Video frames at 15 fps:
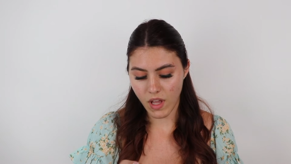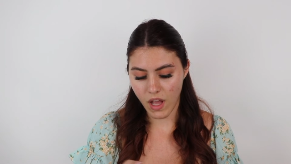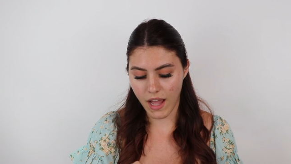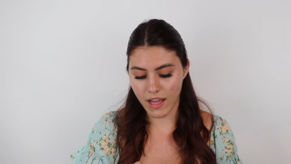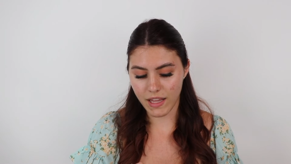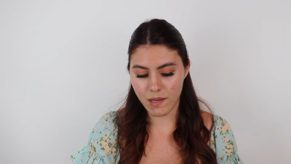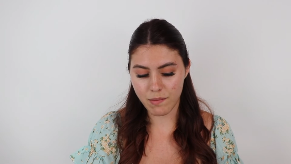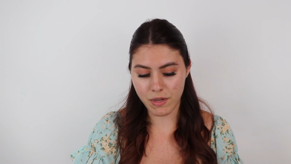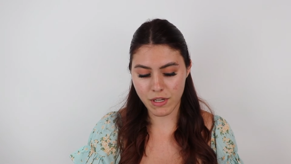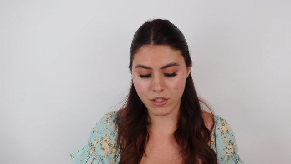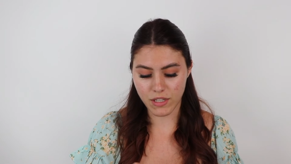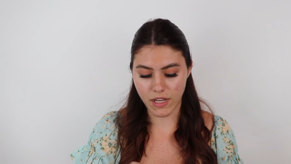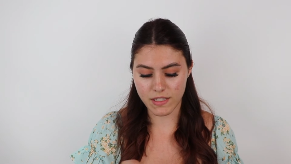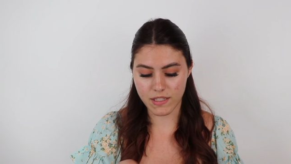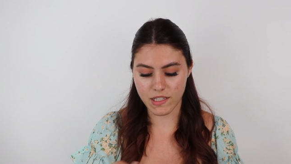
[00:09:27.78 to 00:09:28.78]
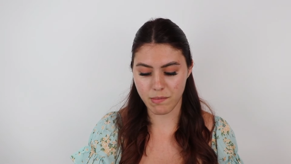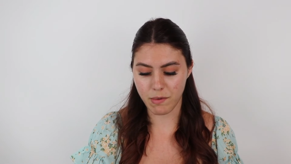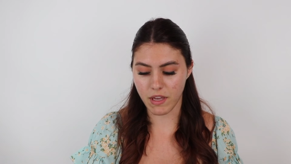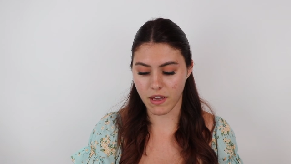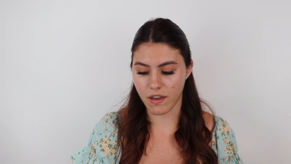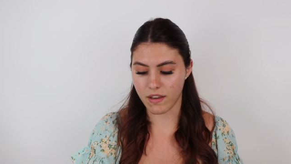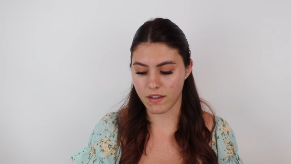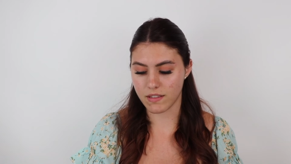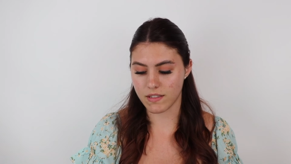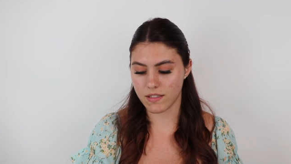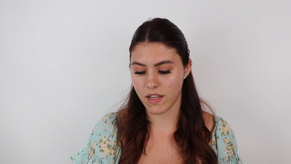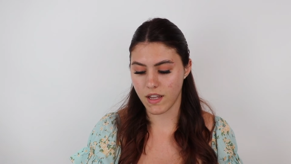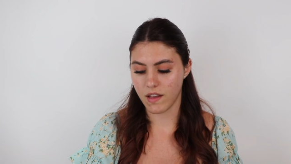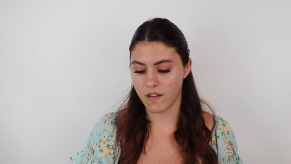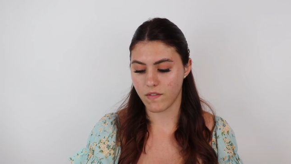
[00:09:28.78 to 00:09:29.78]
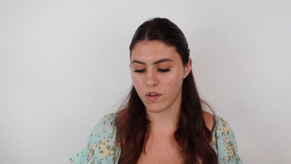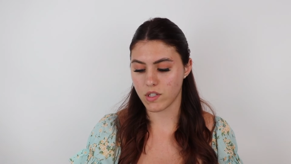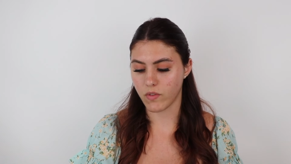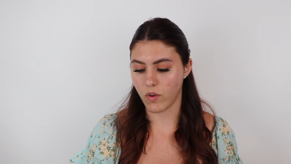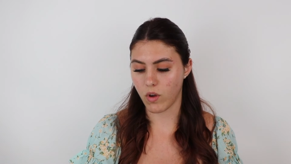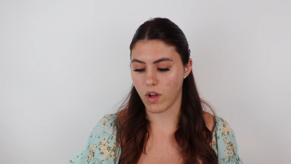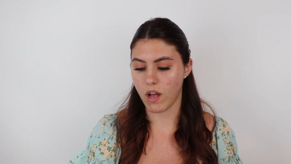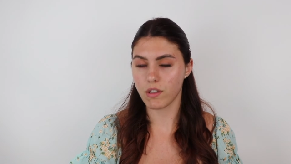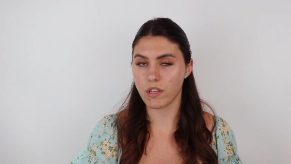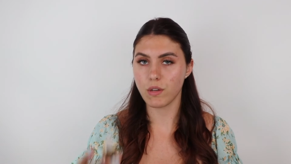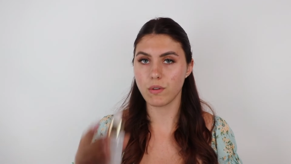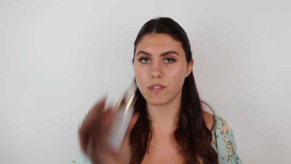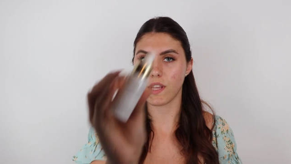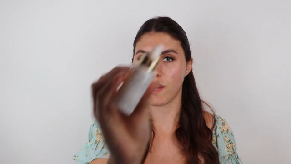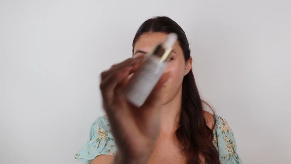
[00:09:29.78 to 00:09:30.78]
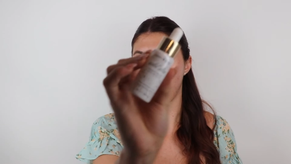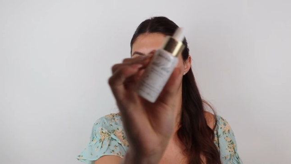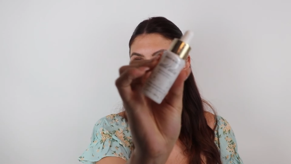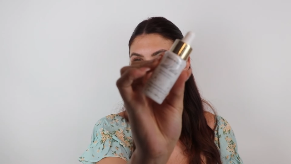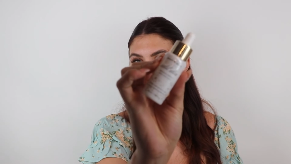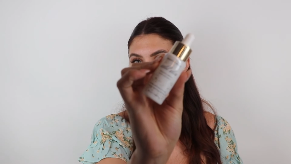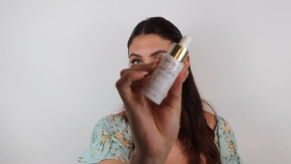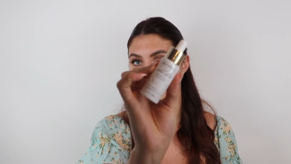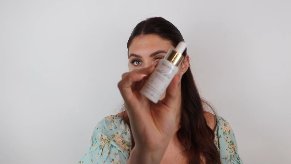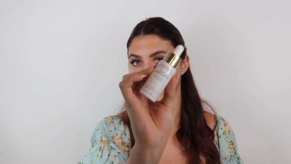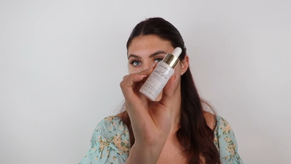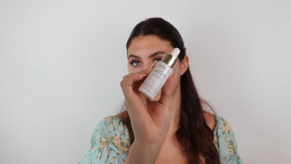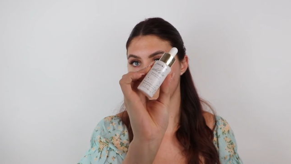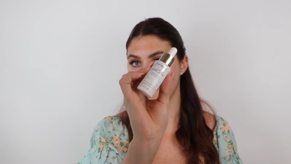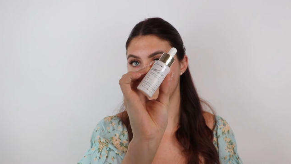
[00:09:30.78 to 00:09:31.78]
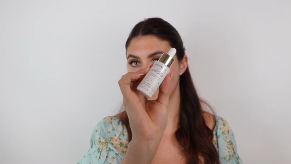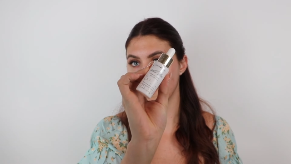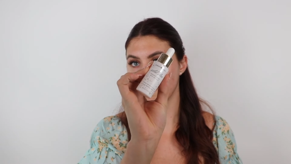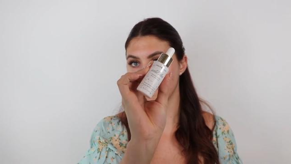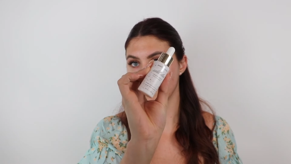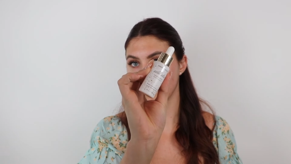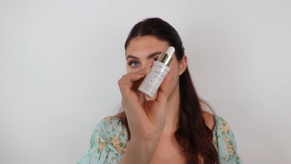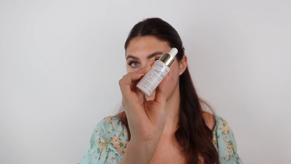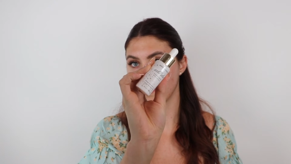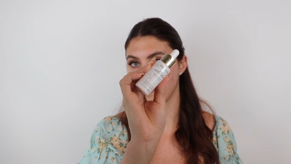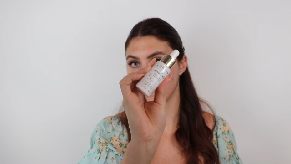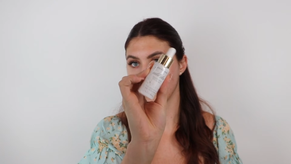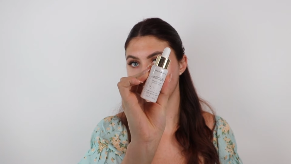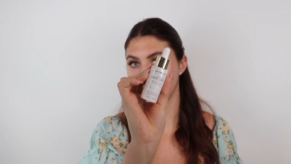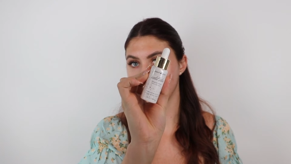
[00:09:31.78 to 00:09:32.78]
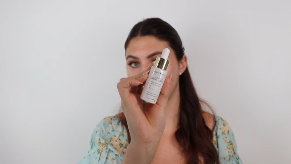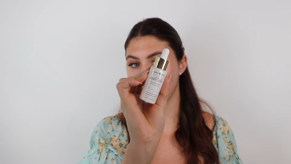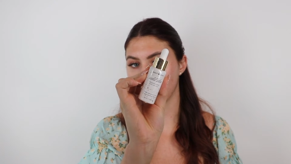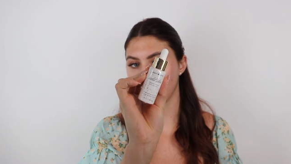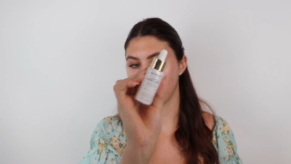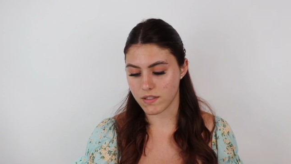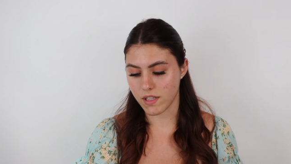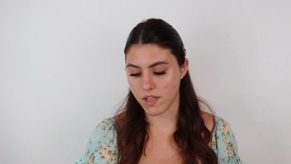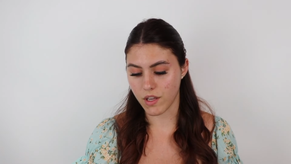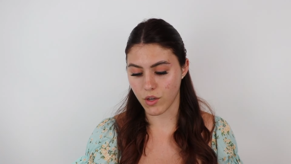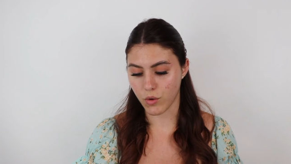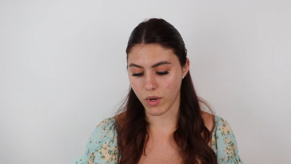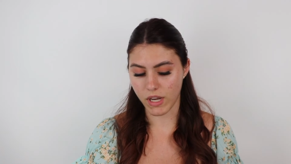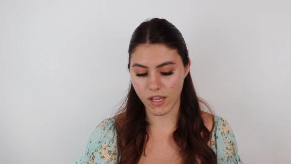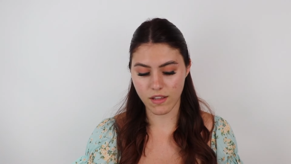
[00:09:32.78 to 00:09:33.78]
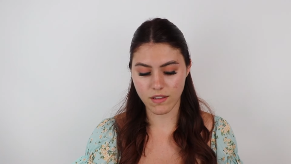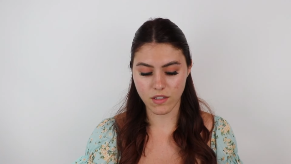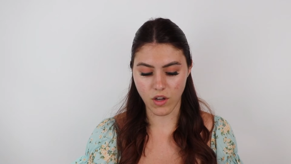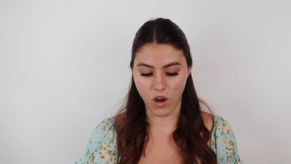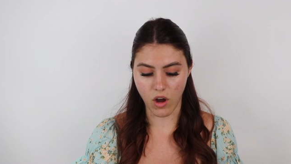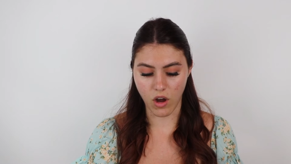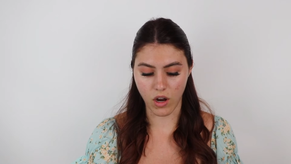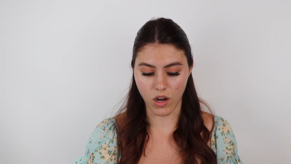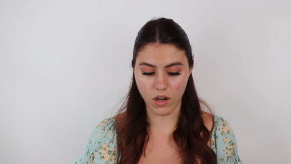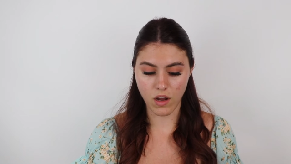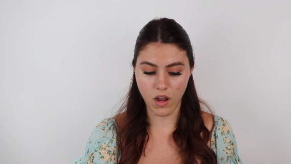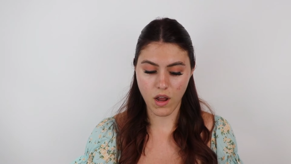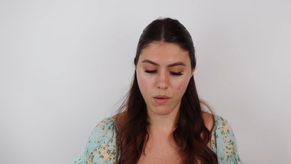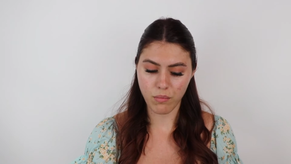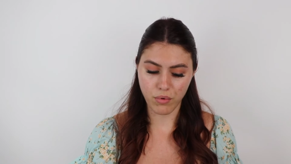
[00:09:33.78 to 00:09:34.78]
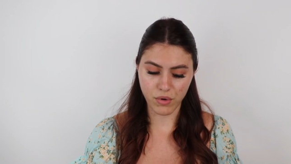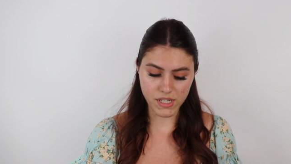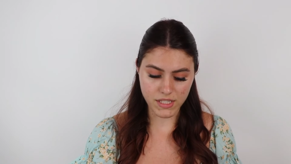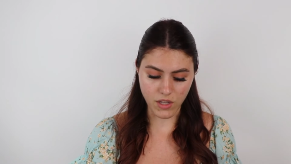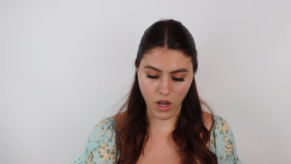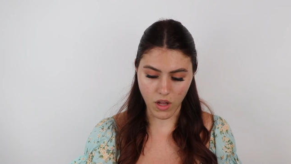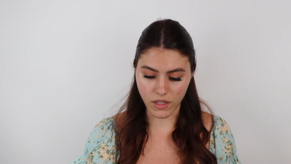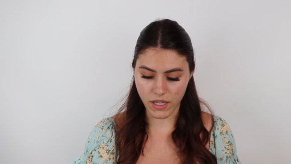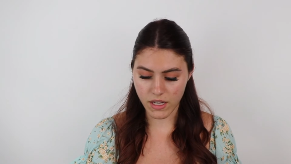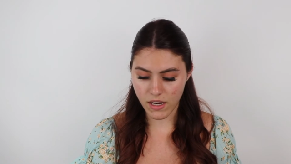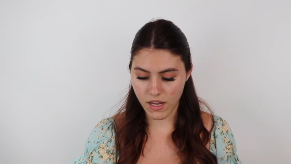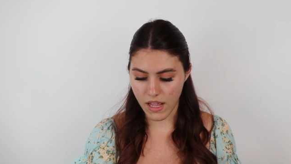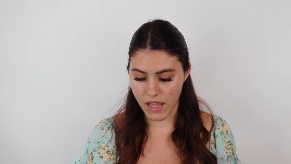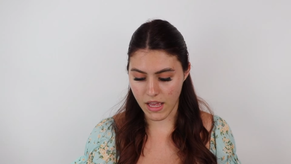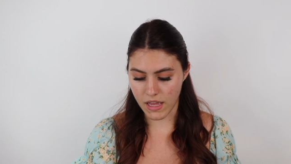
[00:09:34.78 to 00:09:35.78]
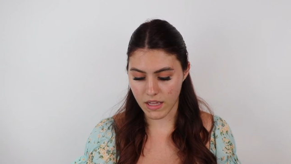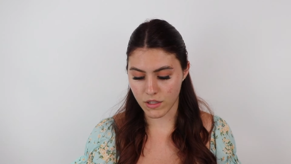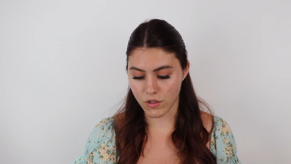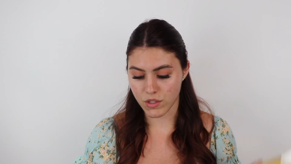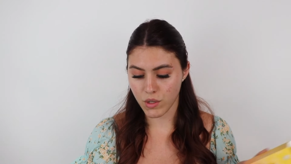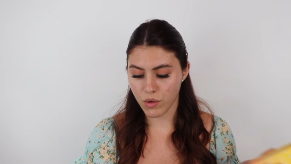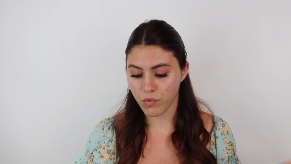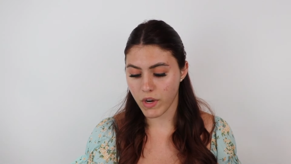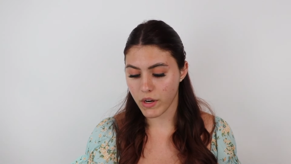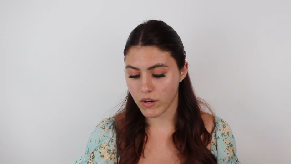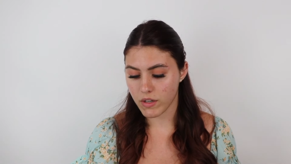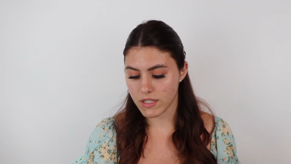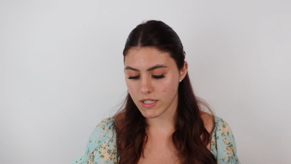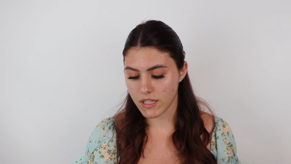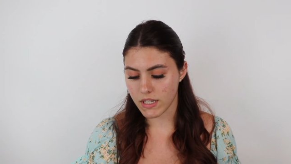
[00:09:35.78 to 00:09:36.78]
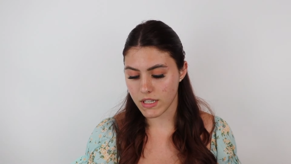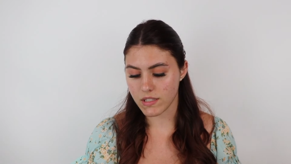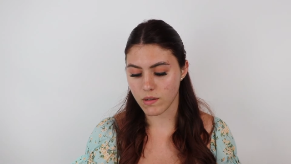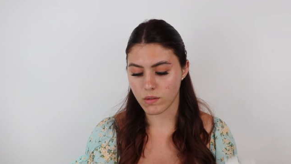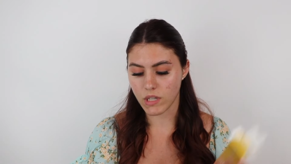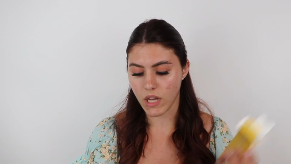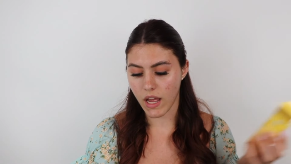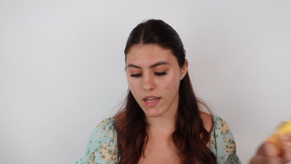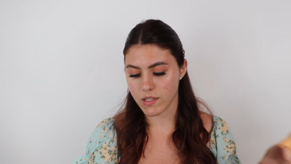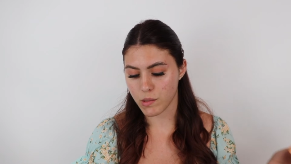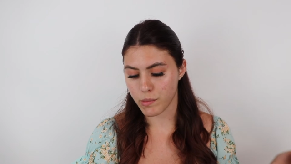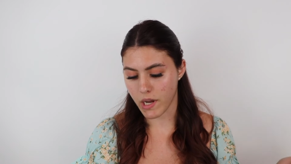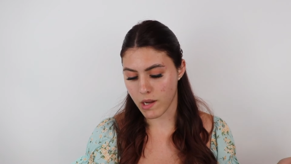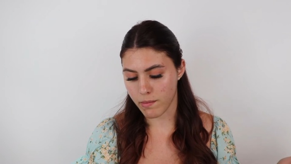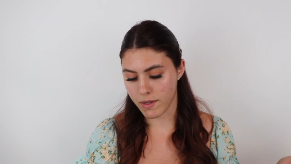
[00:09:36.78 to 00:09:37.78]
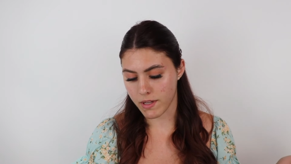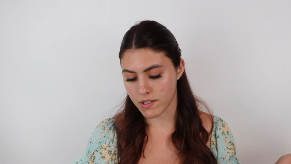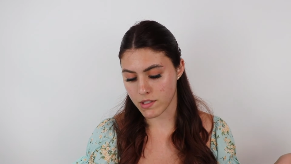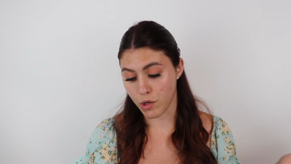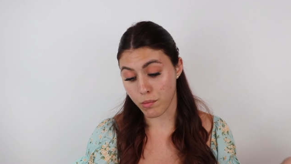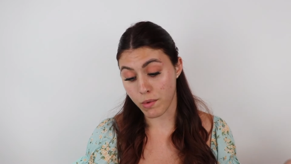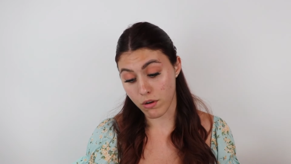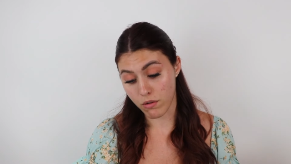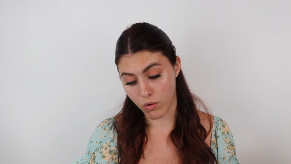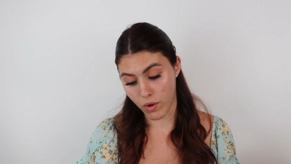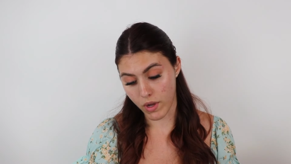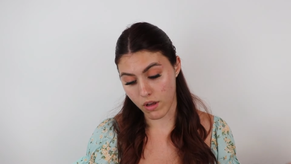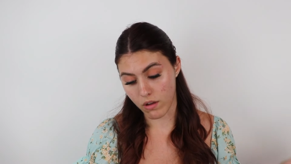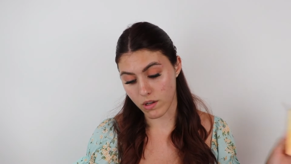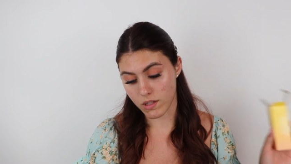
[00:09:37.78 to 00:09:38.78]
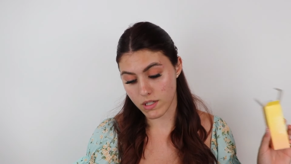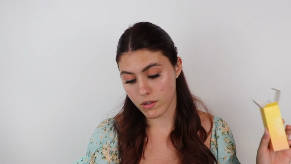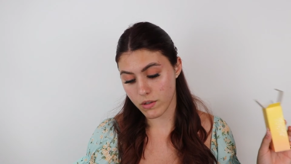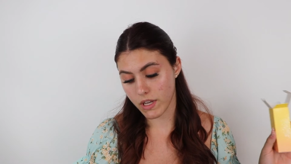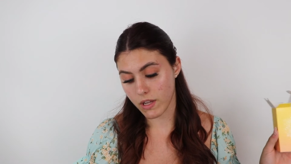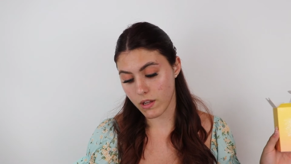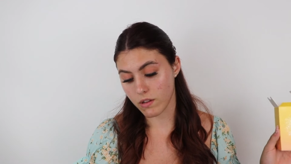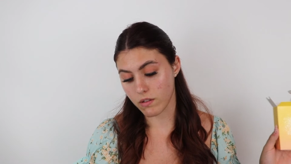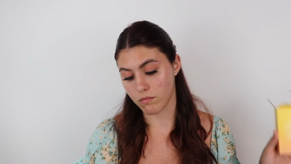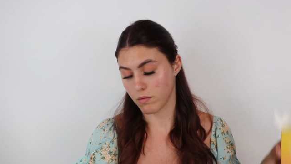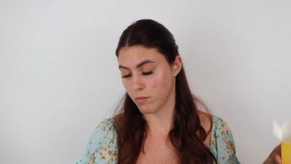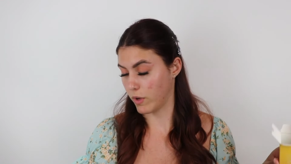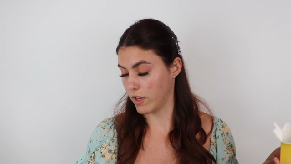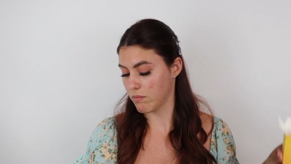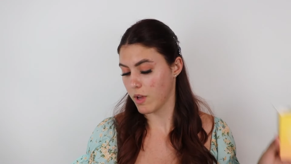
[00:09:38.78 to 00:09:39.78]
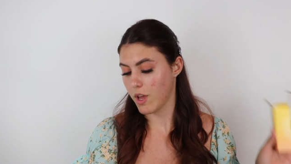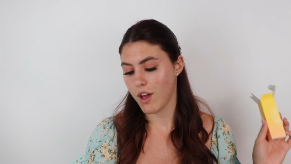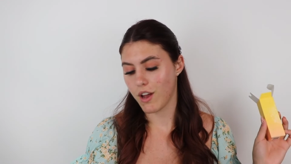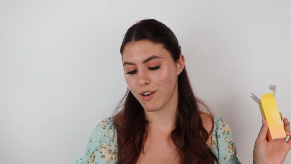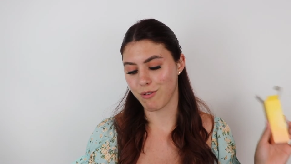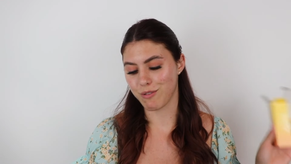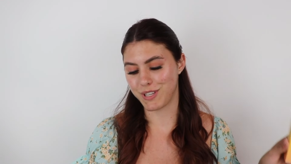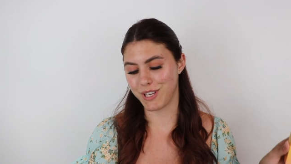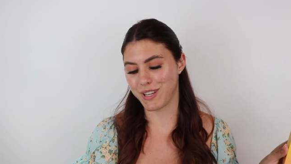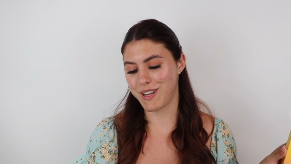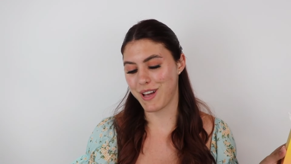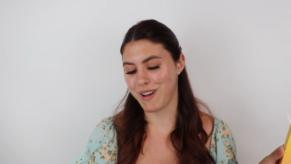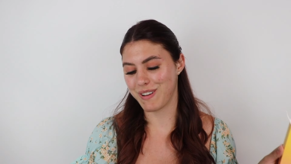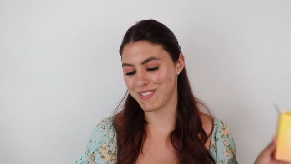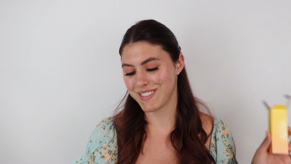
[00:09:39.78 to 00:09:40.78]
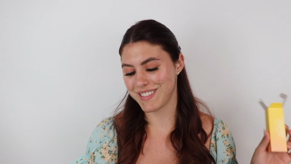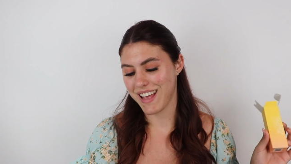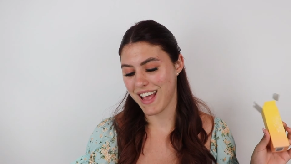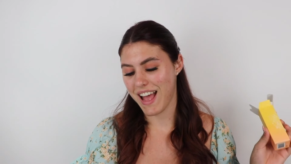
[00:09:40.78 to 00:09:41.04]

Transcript: I like Peach Slices because, first of all, how cute is that packaging? Are you kidding? Adorable. The ingredients are pretty solid, and there's no fragrances, no dyes, no parabens, no mineral oil, no silicone, no silicones,